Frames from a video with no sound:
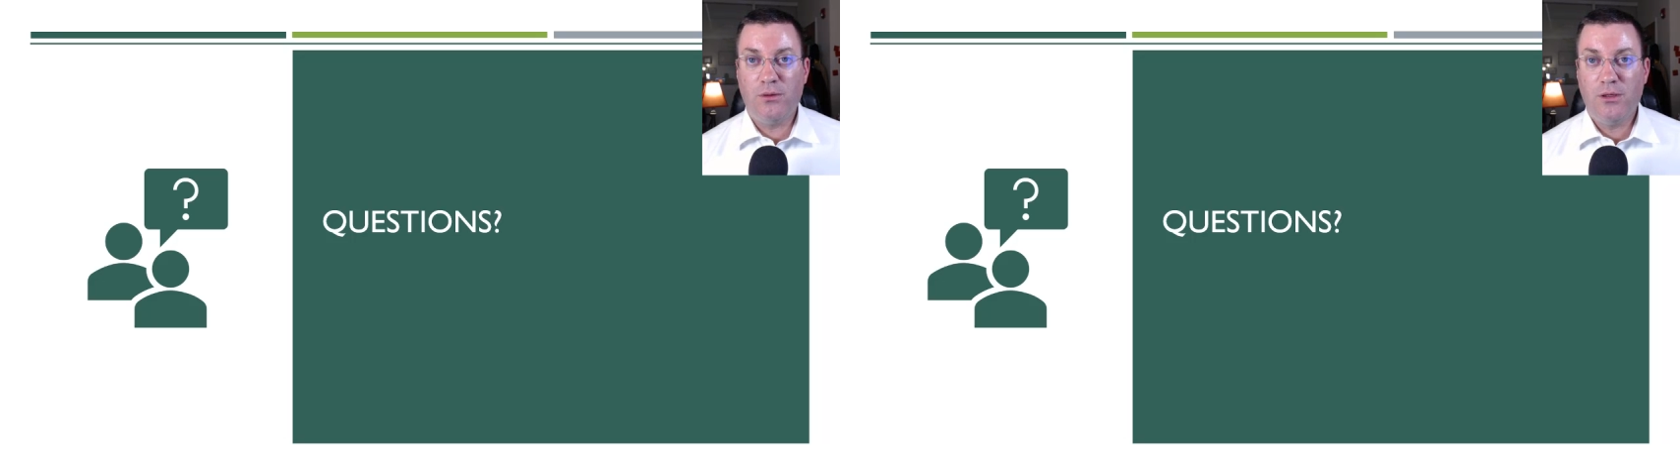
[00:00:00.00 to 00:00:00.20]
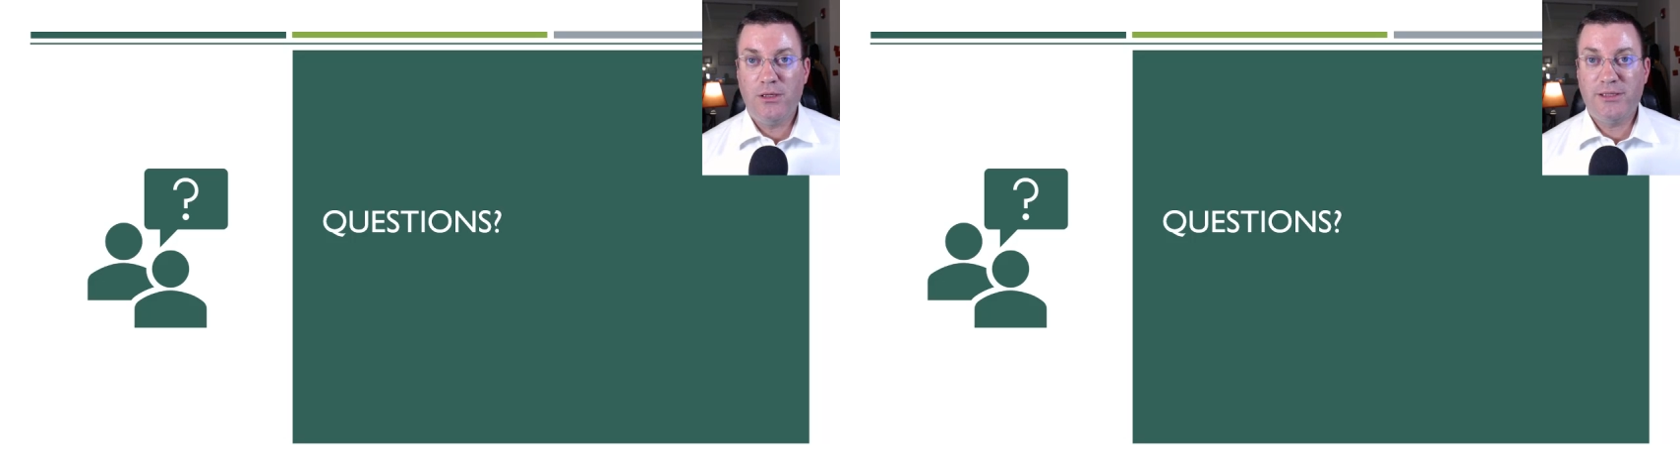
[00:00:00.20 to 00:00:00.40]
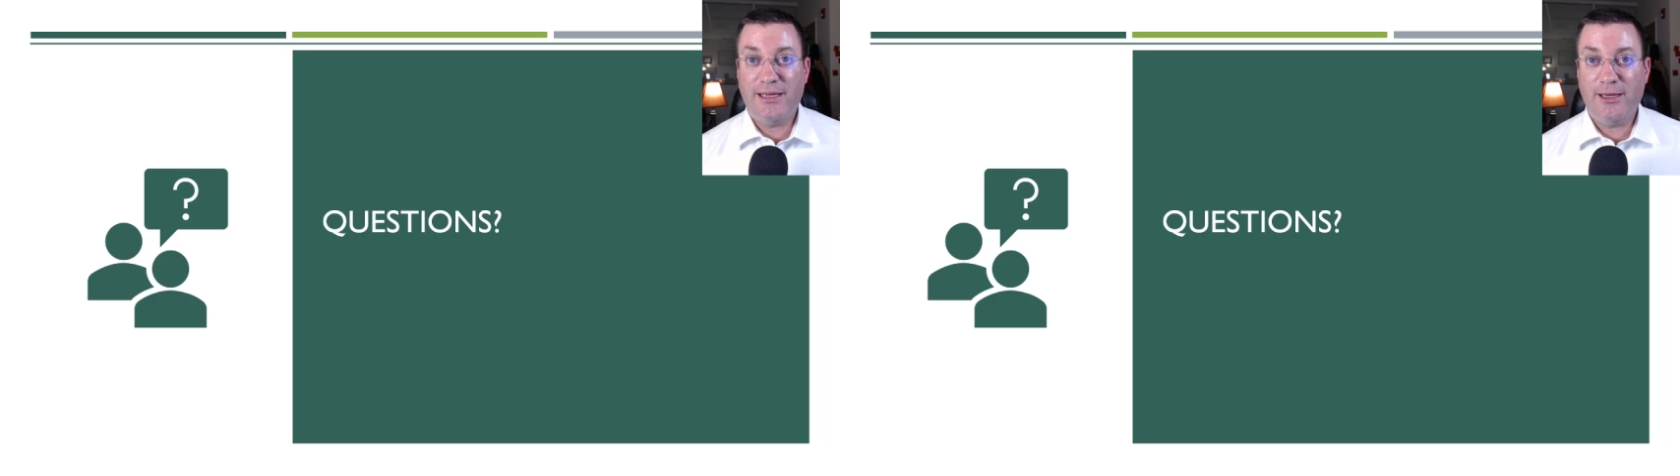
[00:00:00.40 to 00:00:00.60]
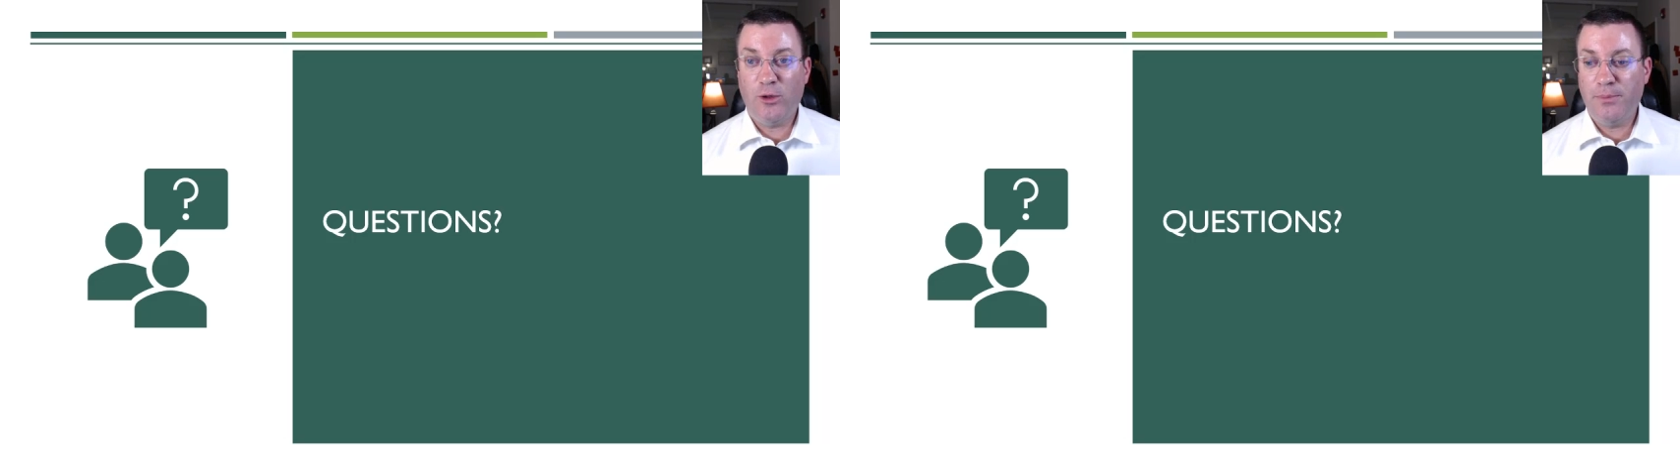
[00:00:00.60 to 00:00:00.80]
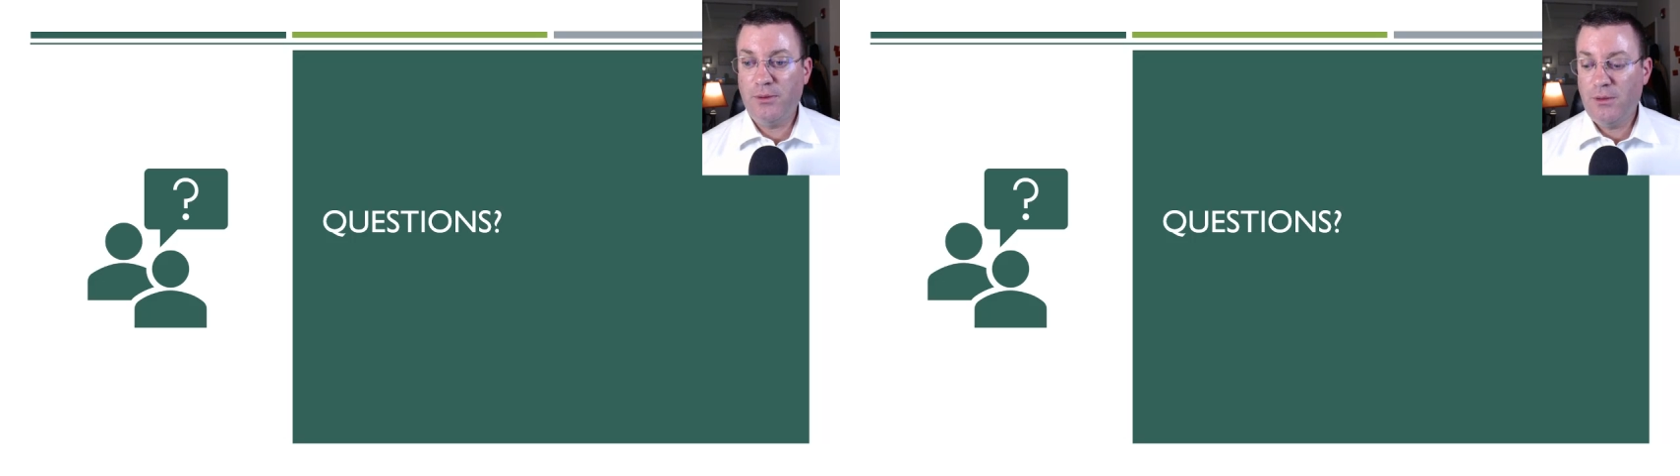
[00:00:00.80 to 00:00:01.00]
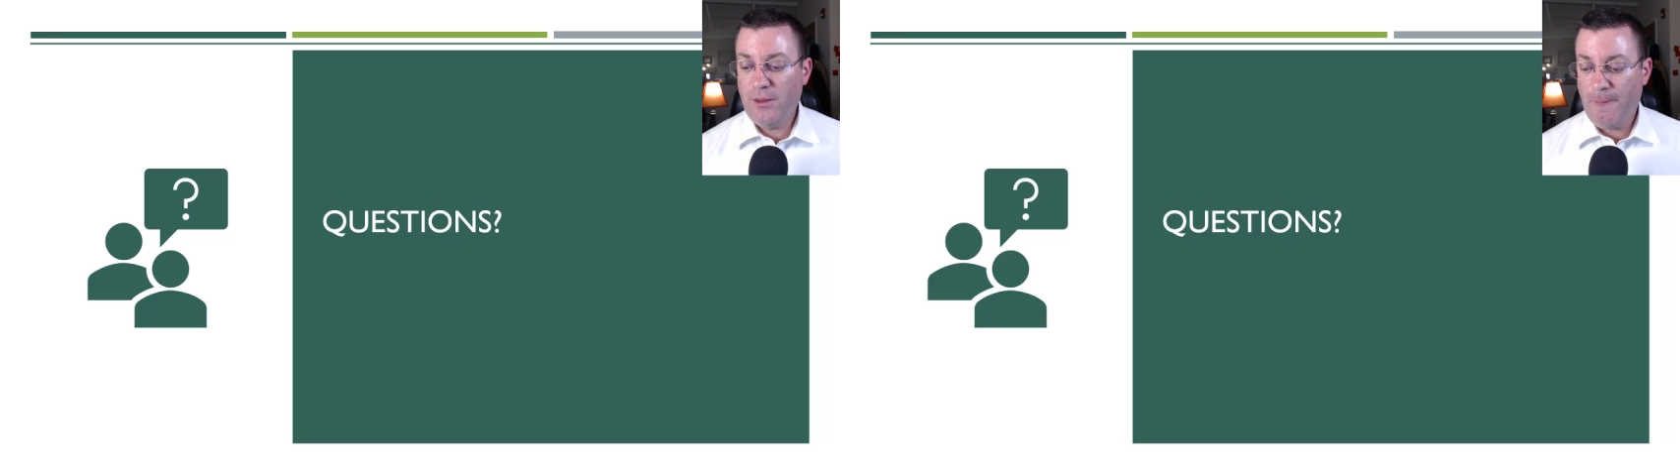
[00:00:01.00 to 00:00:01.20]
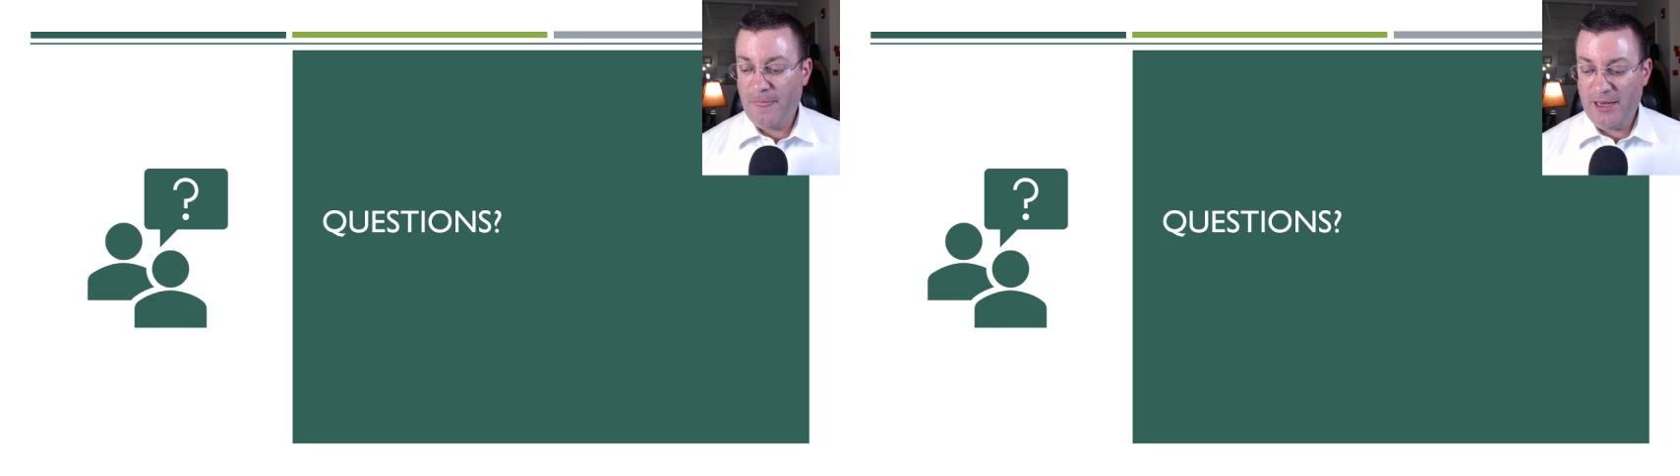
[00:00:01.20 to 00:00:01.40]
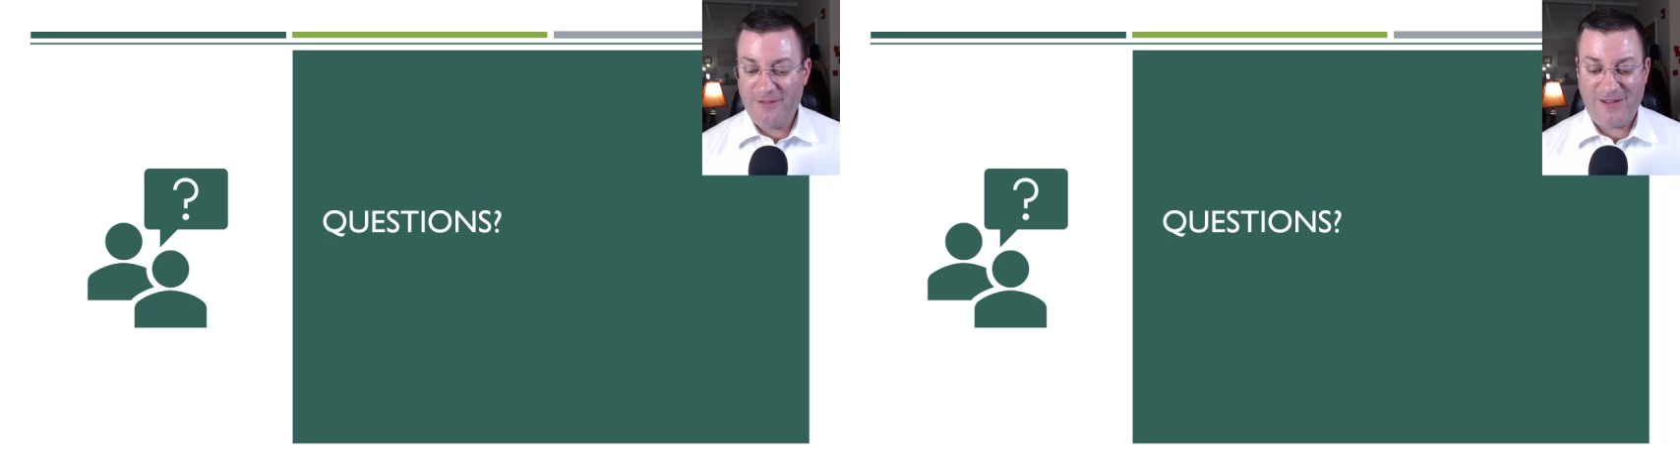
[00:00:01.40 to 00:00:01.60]
to help, and
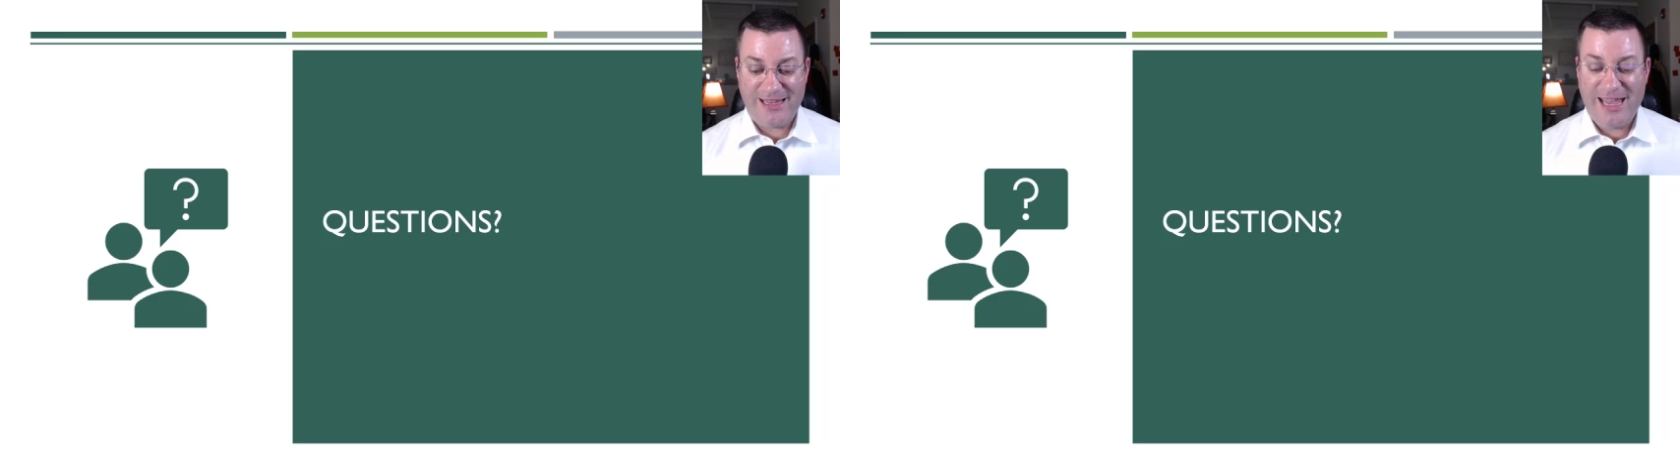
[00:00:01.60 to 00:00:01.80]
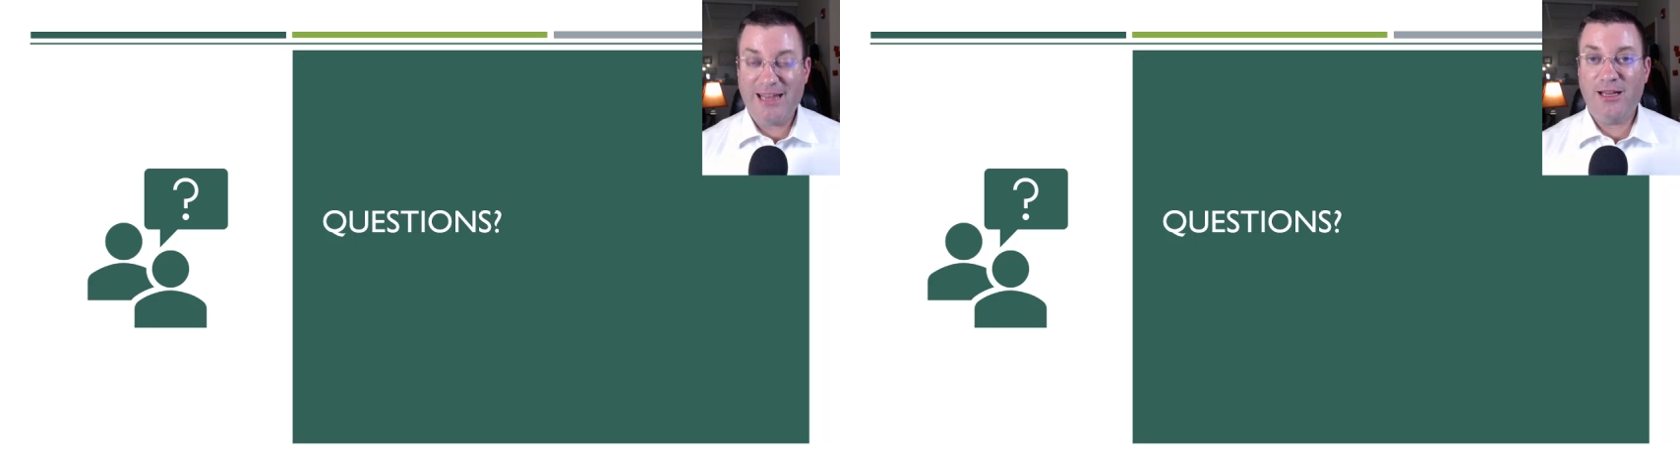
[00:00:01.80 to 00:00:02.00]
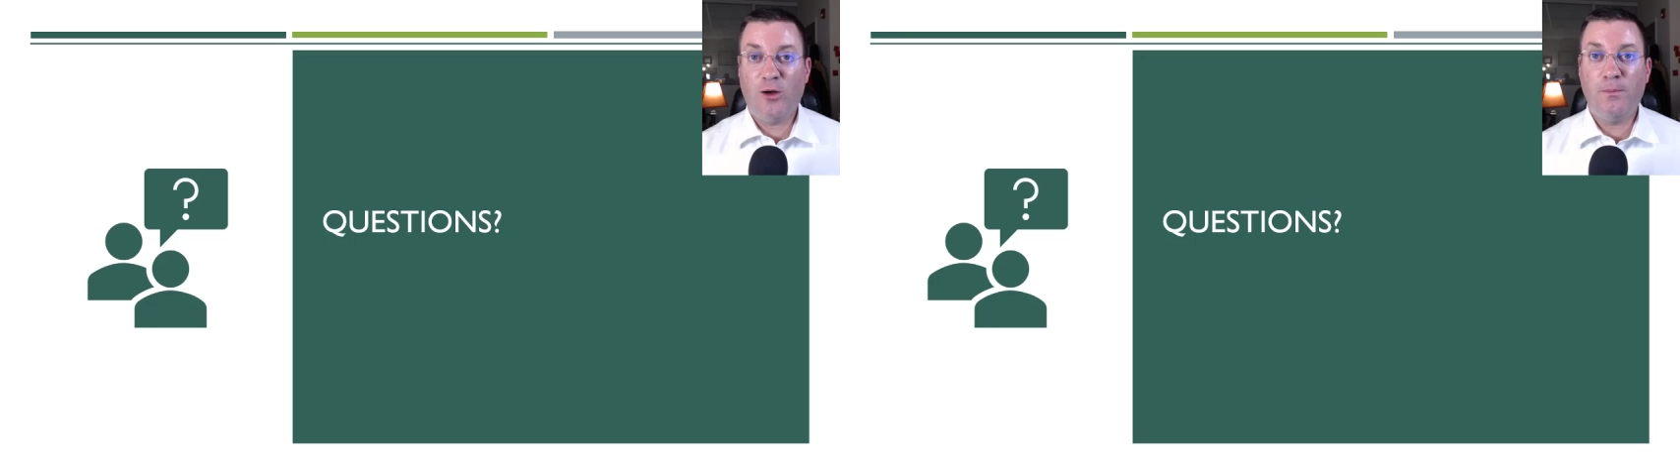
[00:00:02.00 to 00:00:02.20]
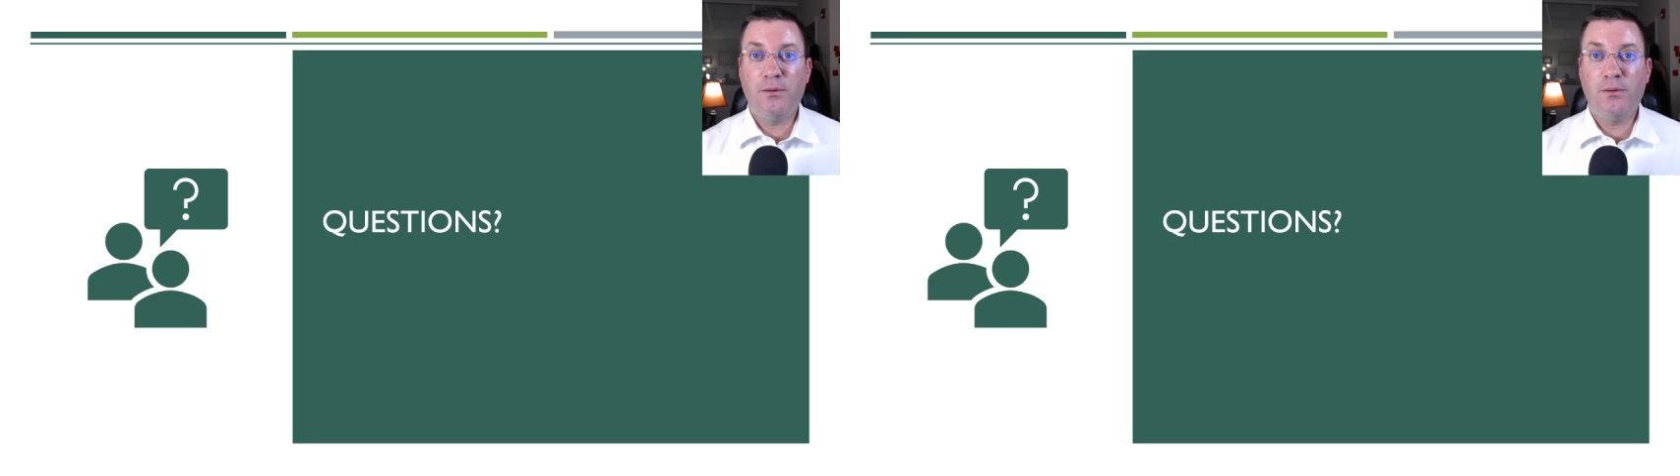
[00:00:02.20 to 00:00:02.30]
if I can't help,